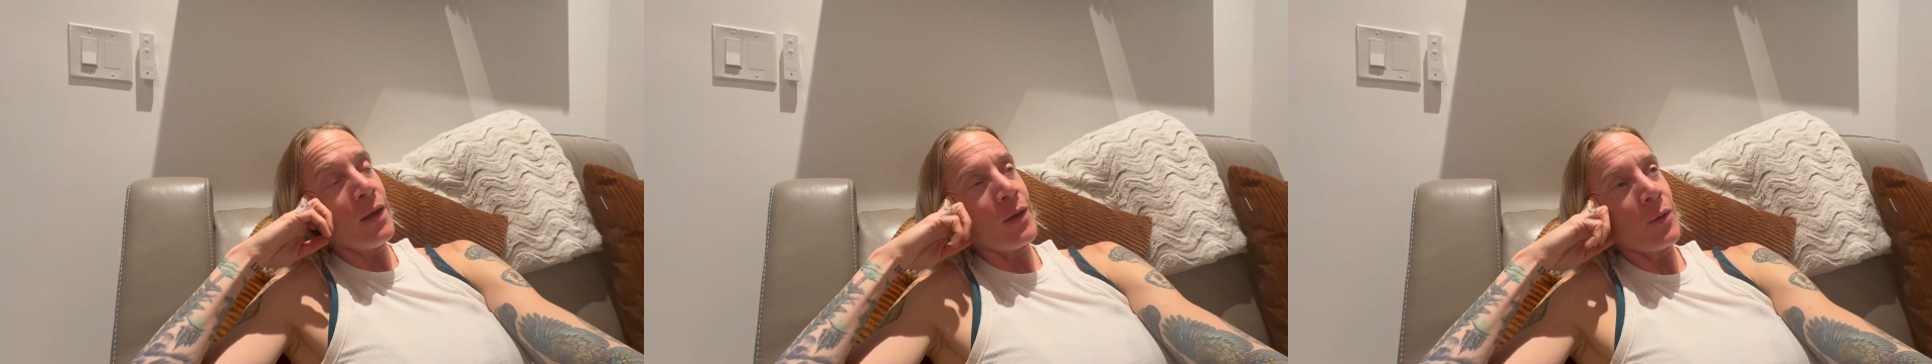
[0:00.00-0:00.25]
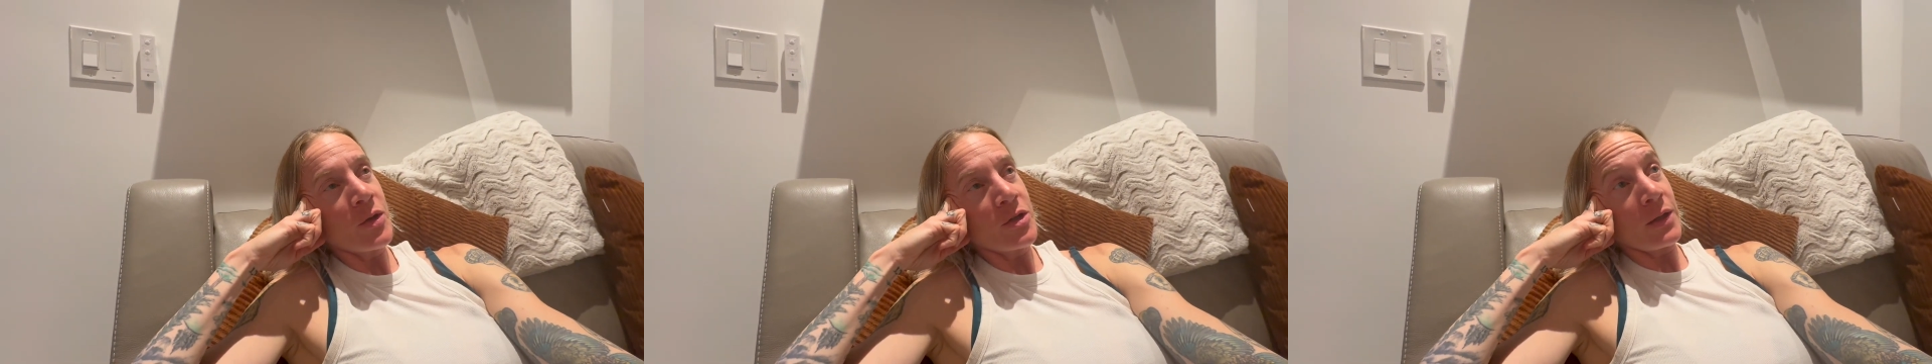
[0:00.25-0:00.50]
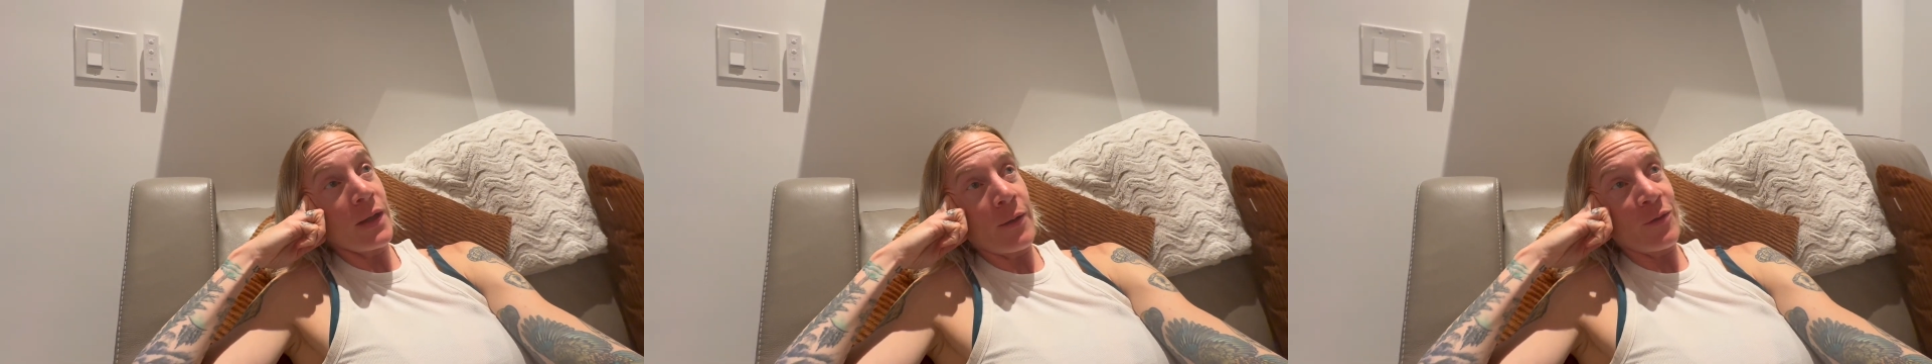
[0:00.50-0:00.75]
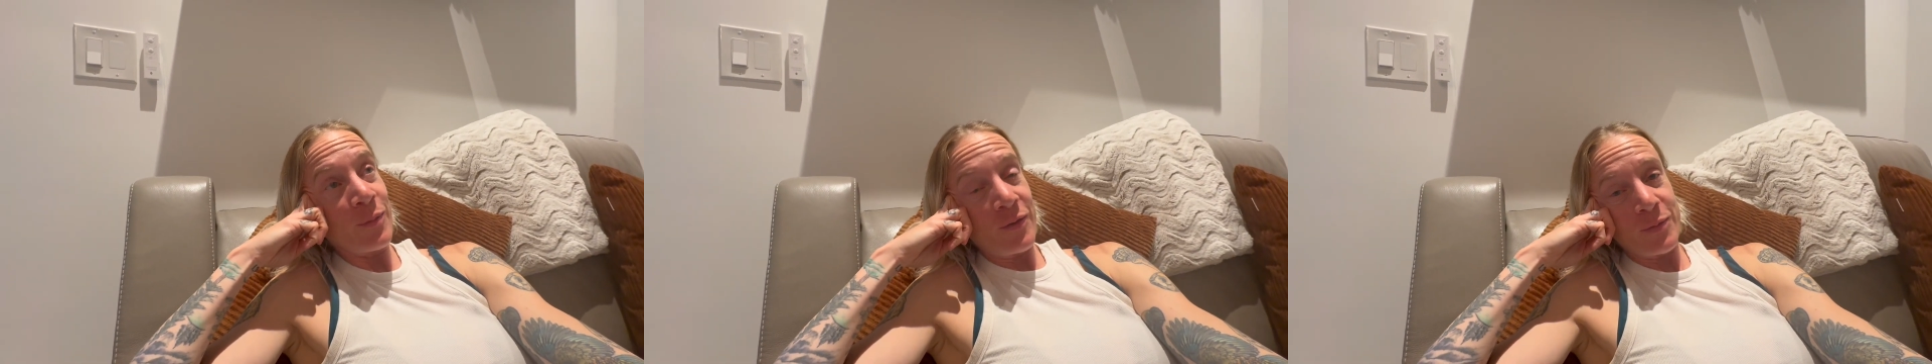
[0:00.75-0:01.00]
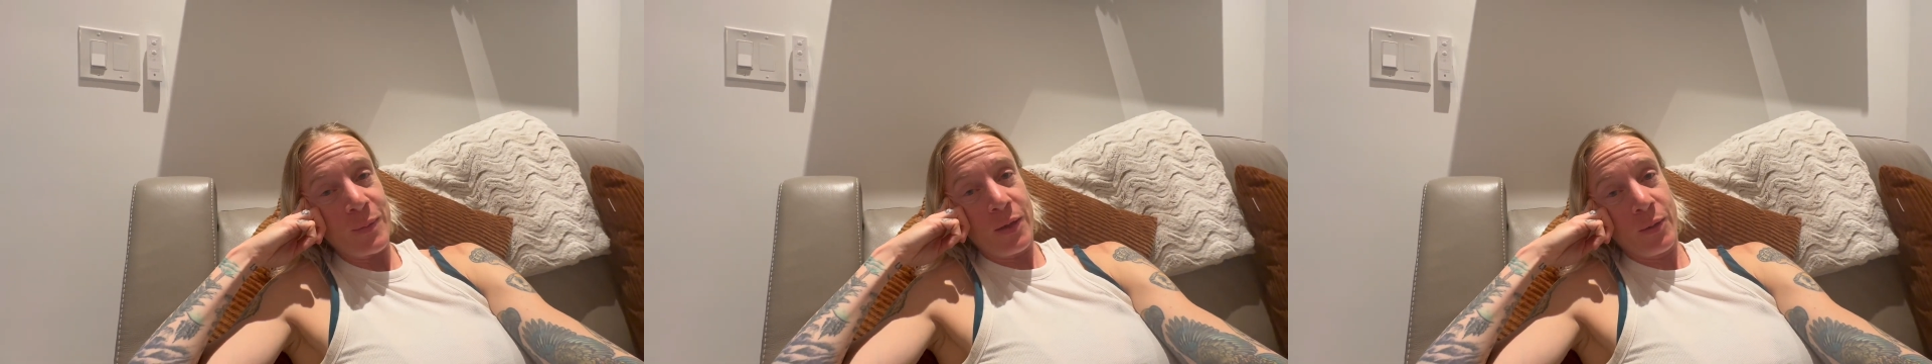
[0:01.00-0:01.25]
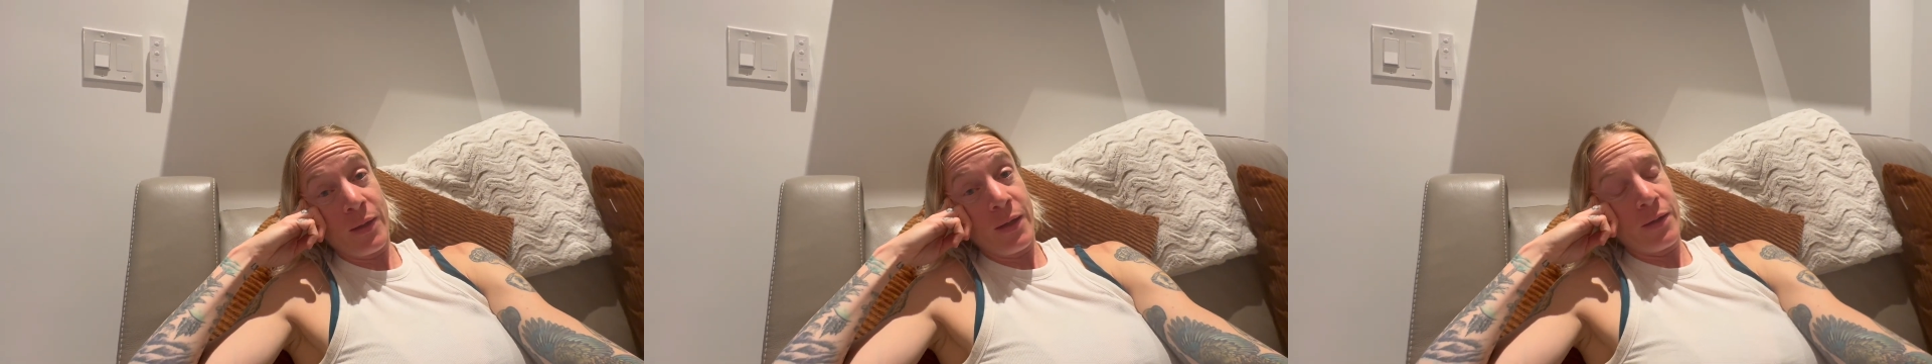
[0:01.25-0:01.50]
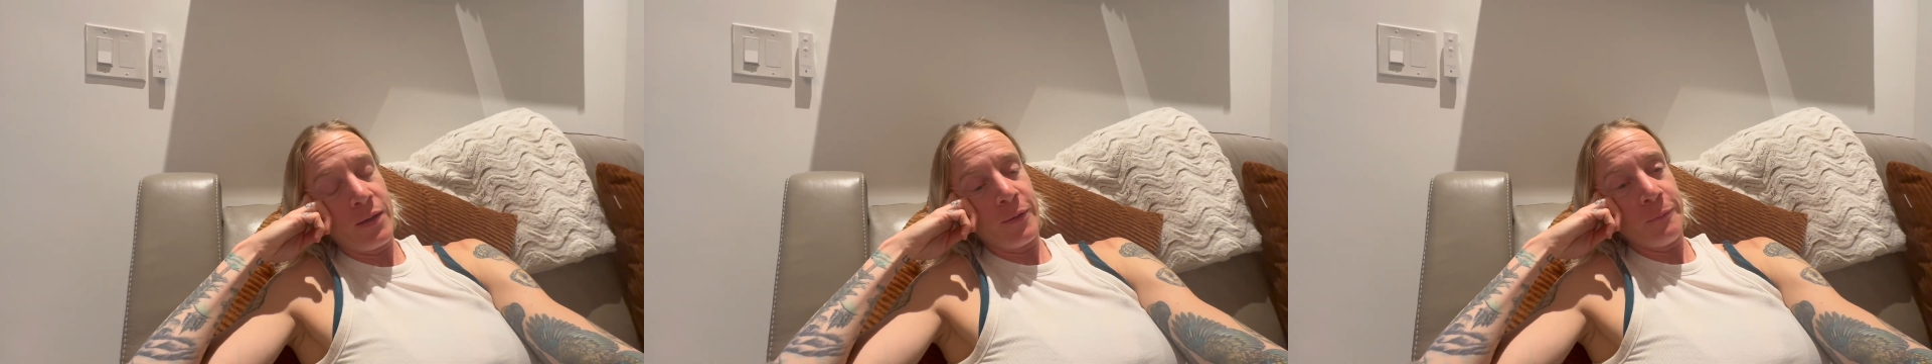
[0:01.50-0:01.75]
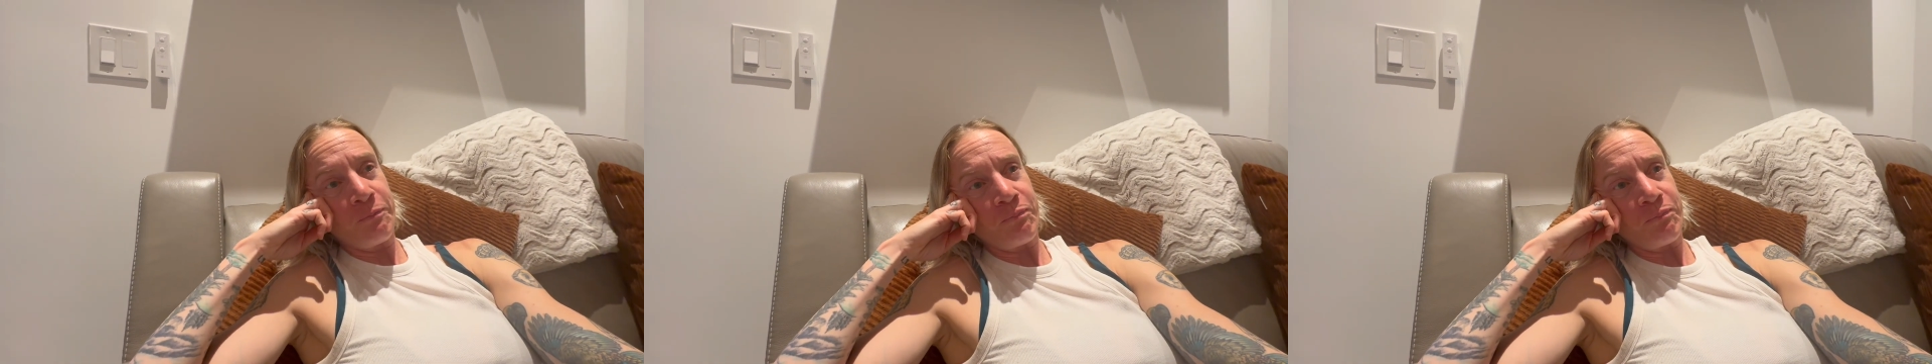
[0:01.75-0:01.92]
Originally, I was supposed to be in Orlando,